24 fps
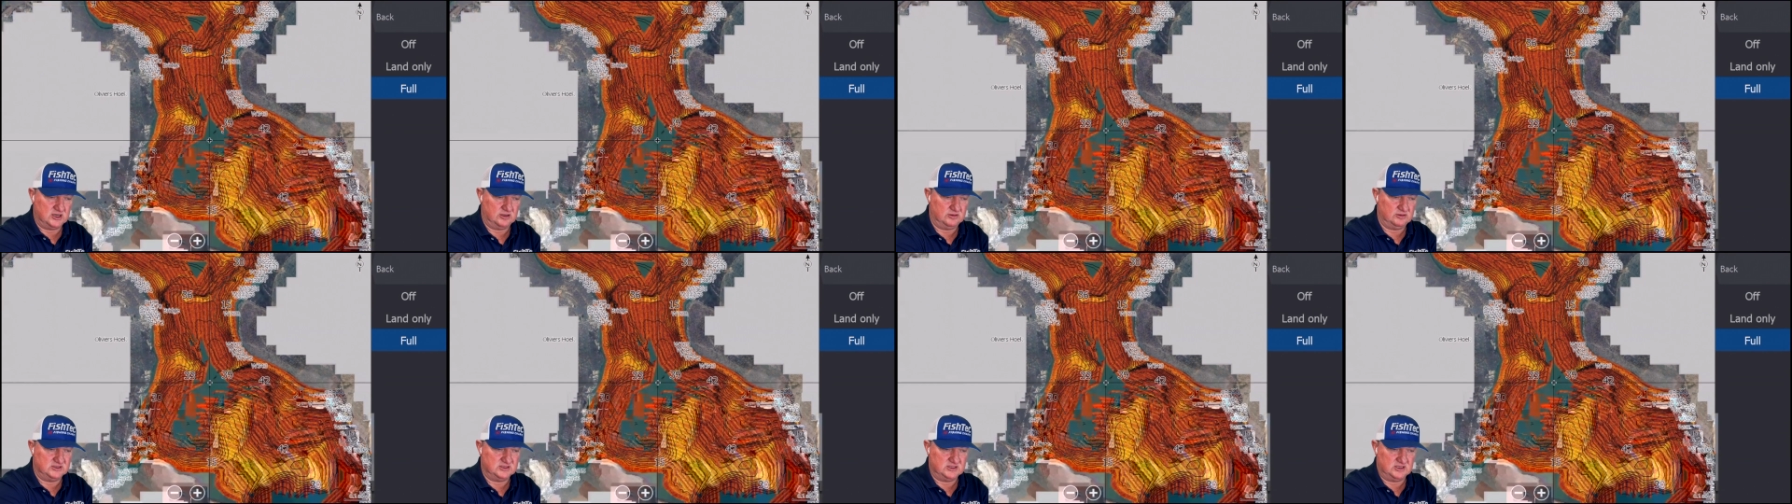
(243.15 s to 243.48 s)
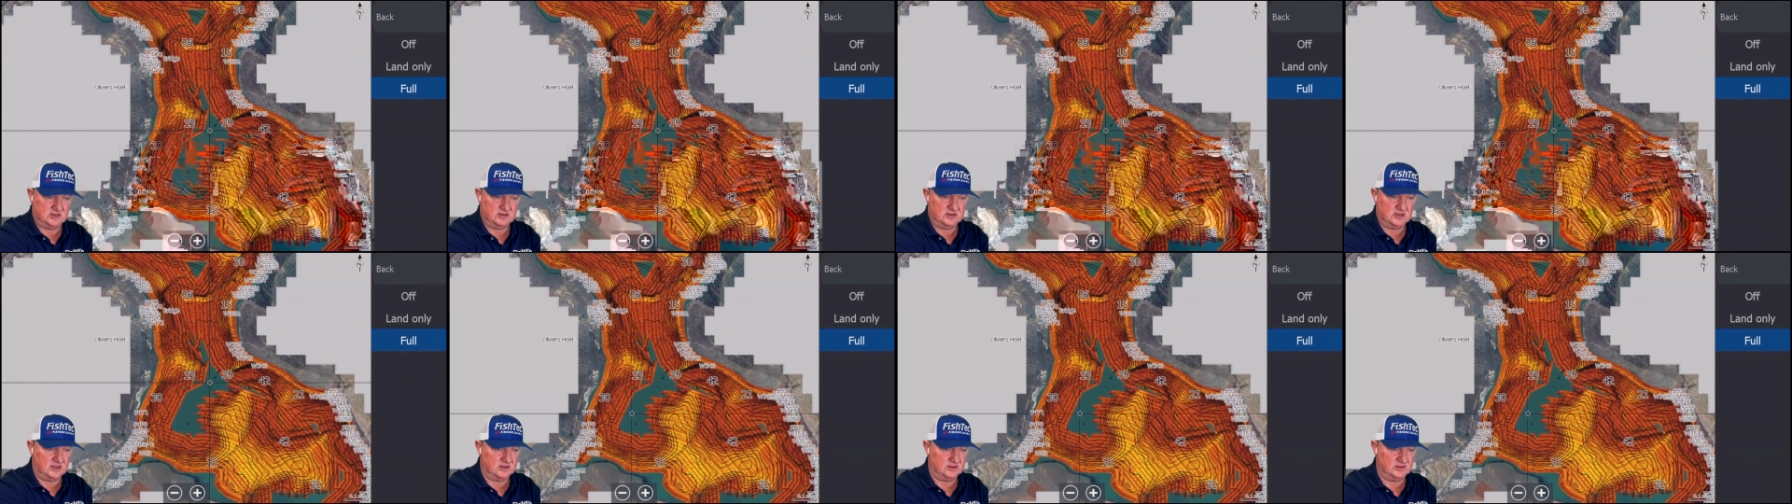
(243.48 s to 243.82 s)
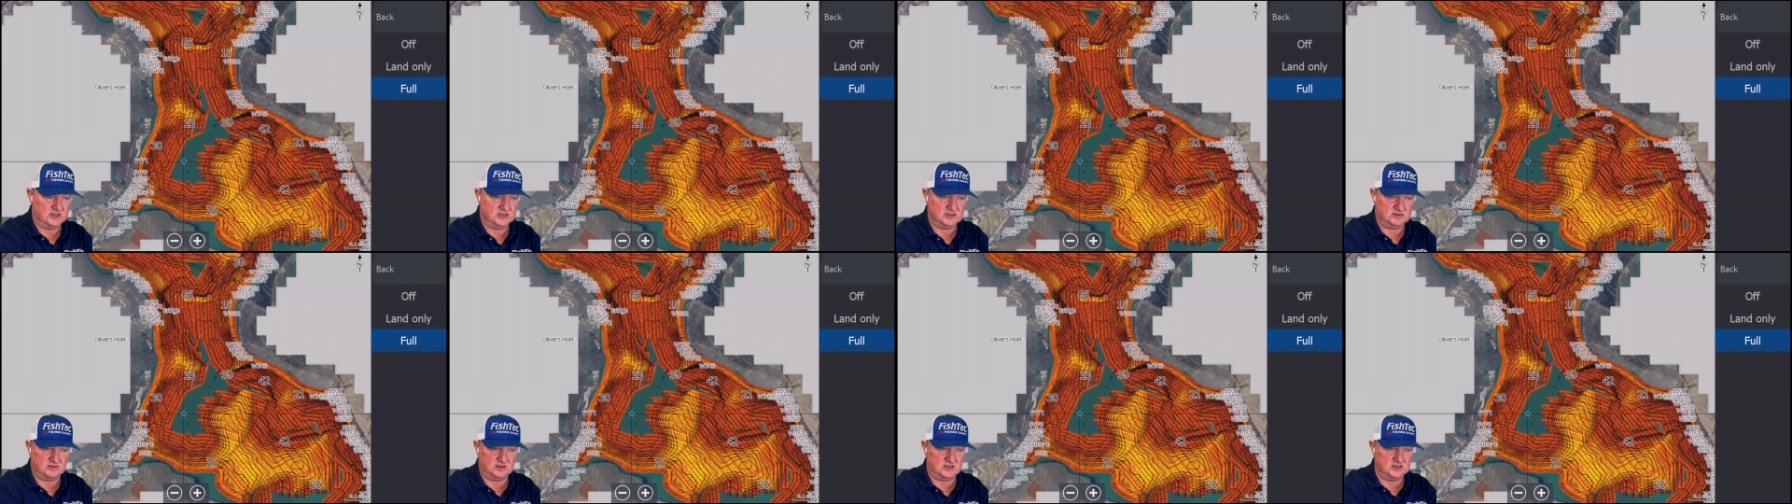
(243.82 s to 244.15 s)
You see
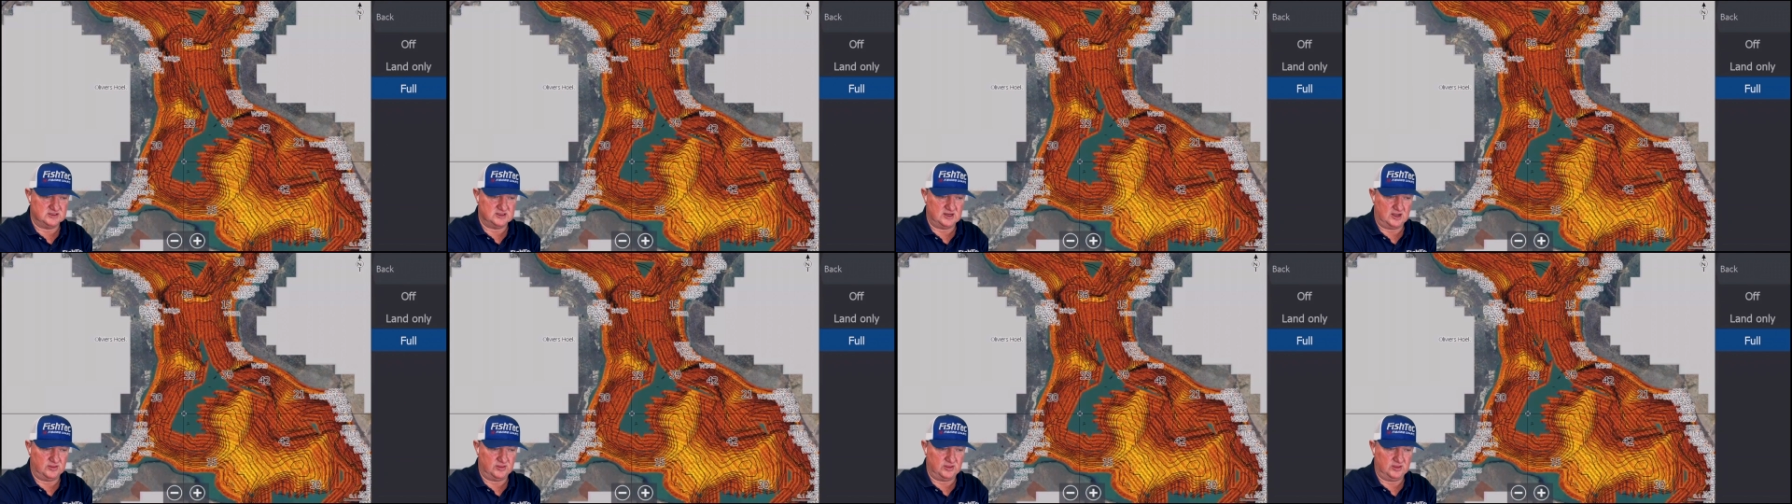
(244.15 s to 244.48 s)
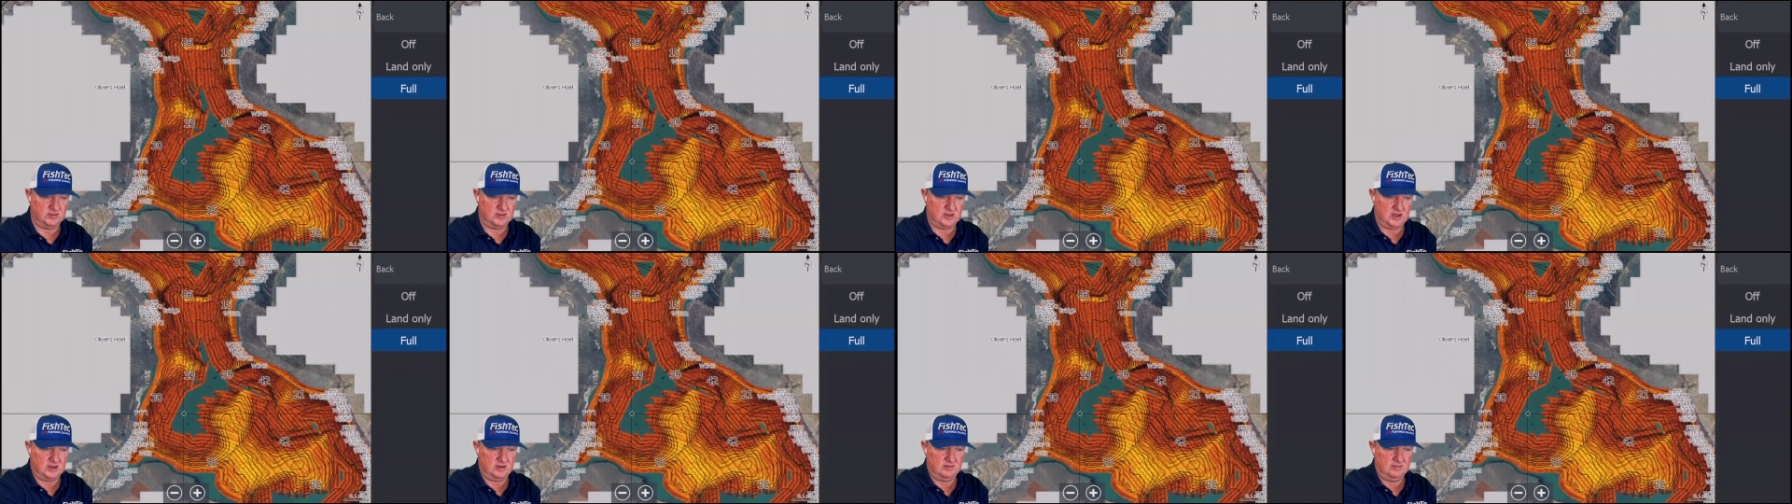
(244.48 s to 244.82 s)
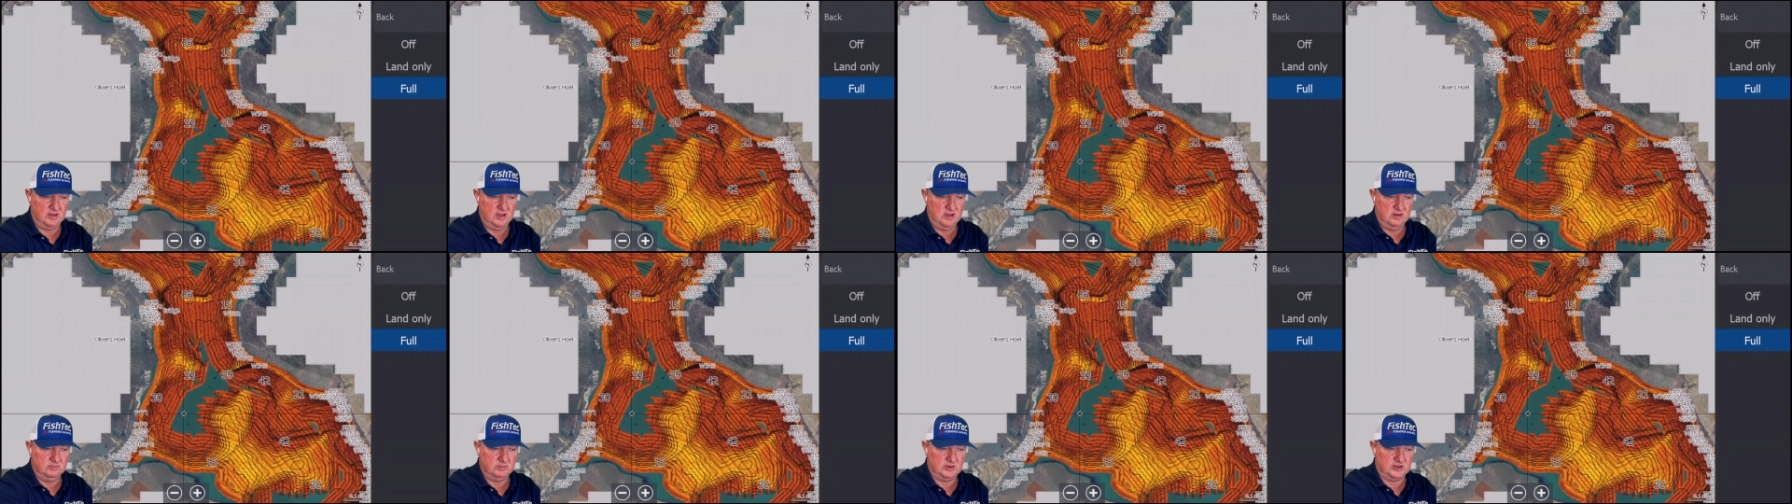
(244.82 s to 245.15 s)
there's nothing there,
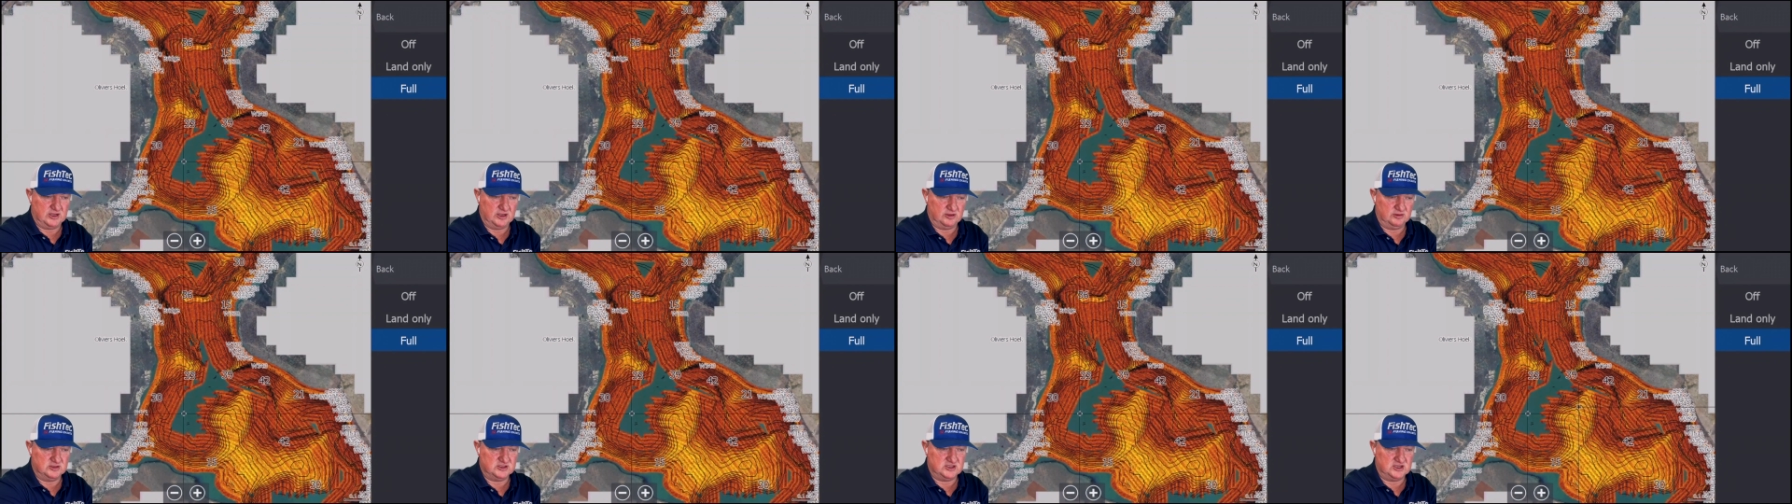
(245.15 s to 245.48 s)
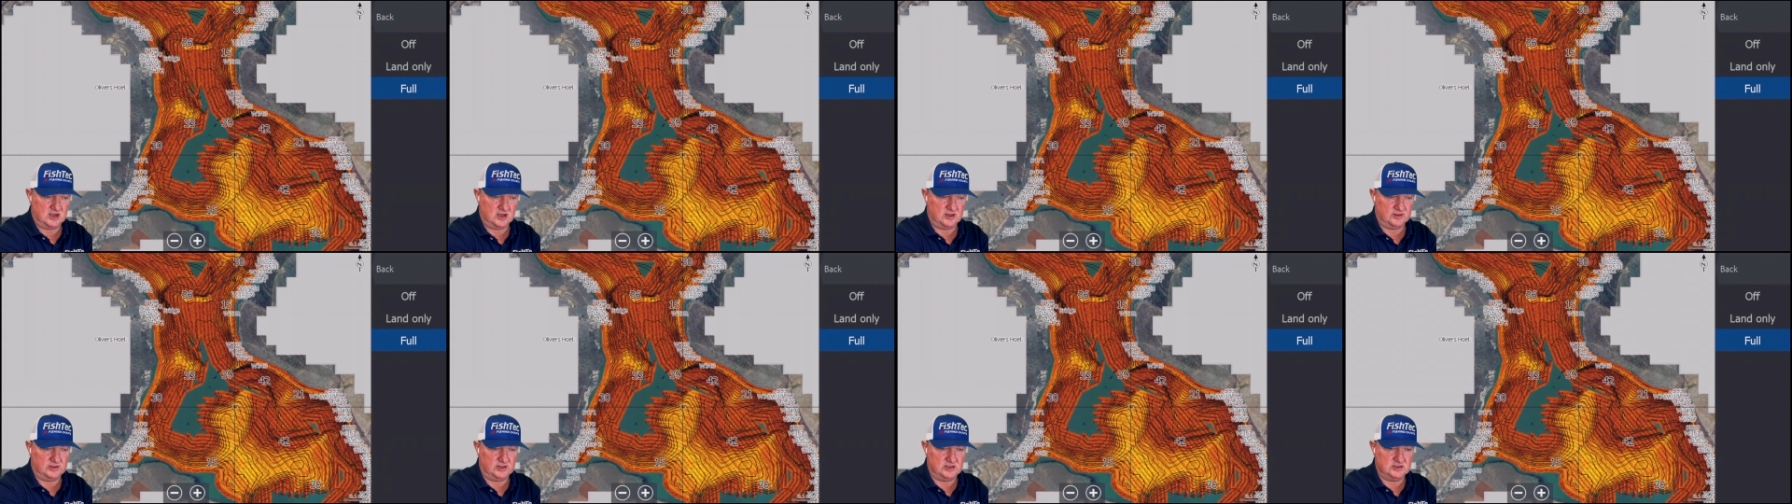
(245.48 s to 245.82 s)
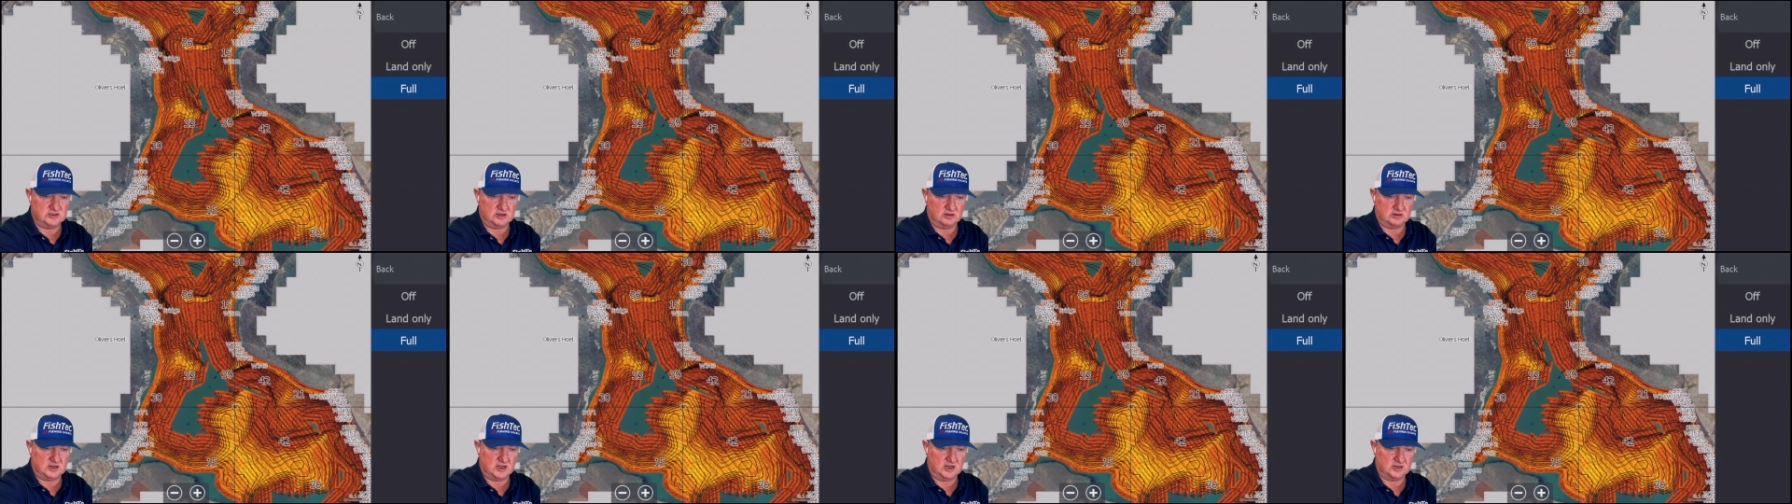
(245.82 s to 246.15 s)
but can you see how these
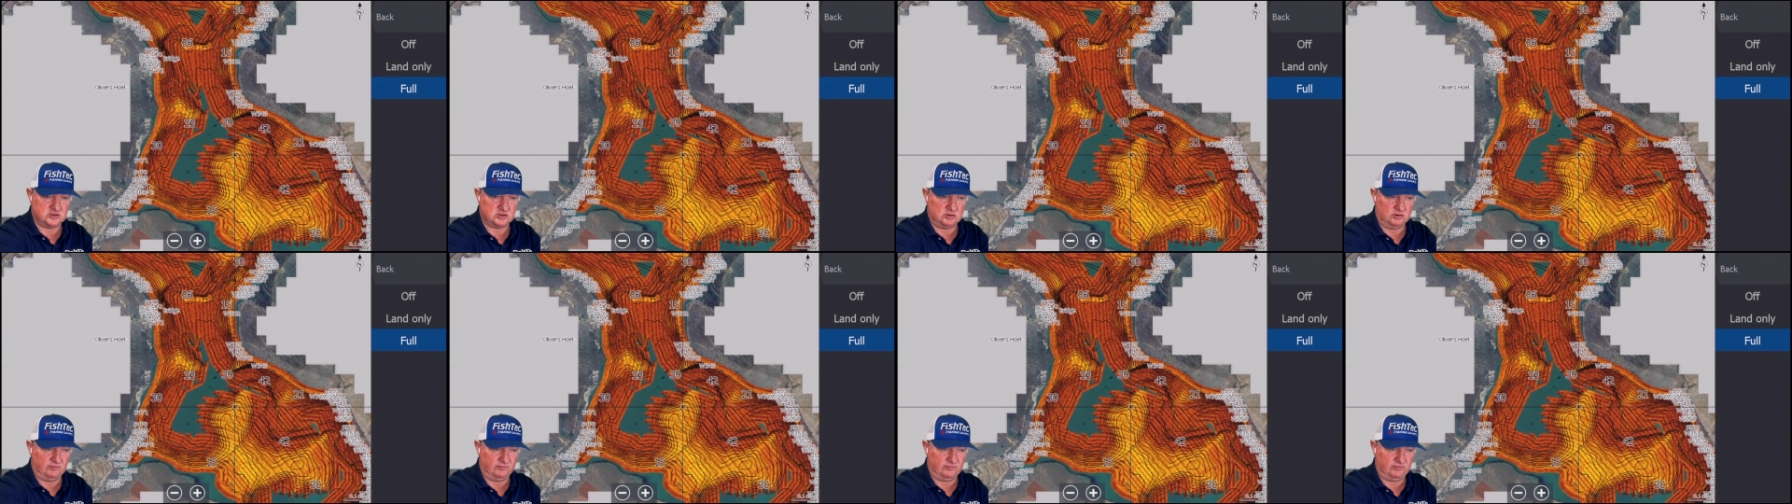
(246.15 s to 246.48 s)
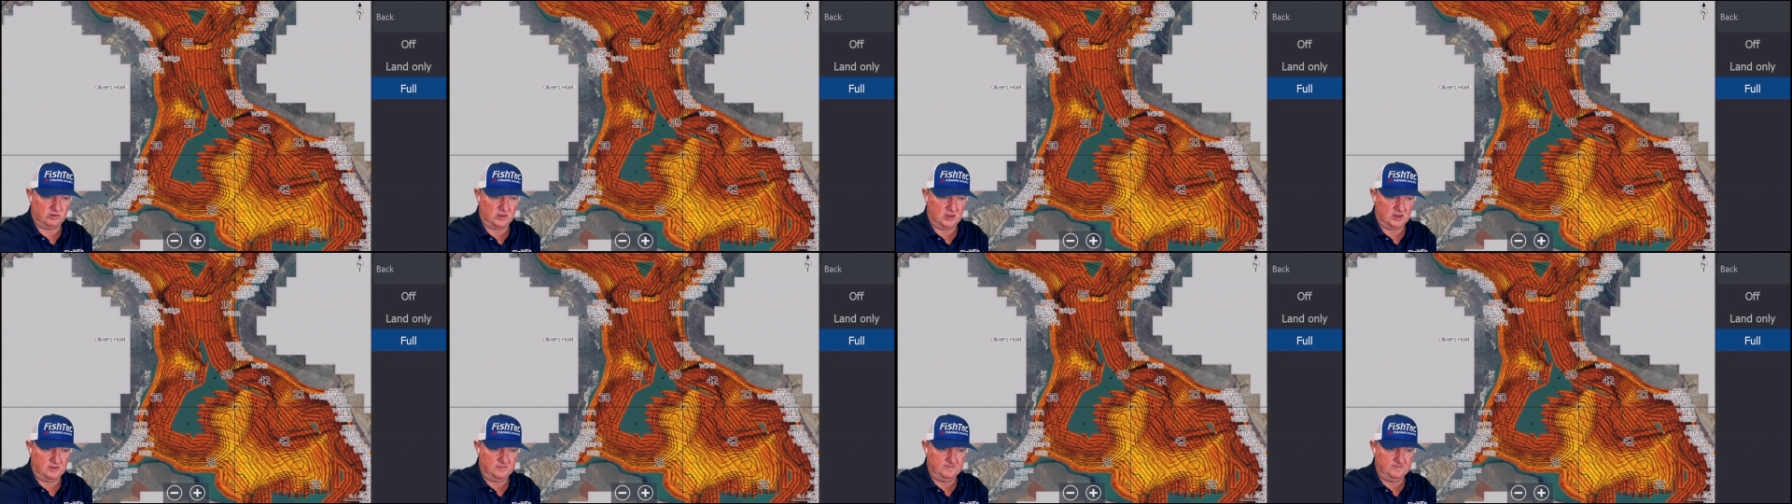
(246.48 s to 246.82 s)
are cut off here?